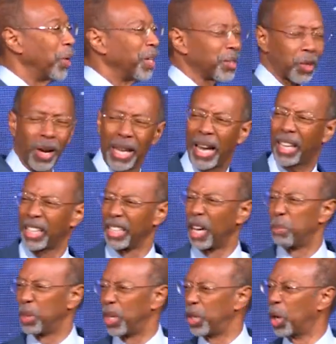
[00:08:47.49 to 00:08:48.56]
It's all like
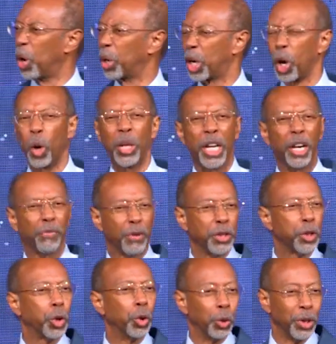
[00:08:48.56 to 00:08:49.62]
Columbia. You don't go there for
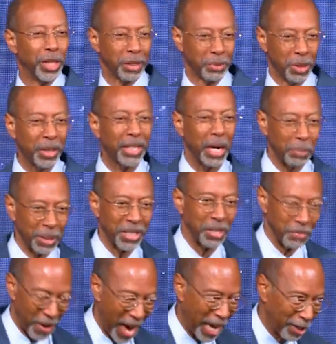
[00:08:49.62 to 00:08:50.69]
tourism. You come to
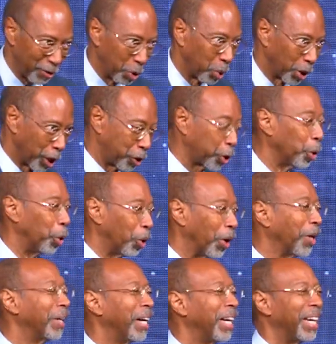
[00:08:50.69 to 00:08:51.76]
Savannah if you want a tour.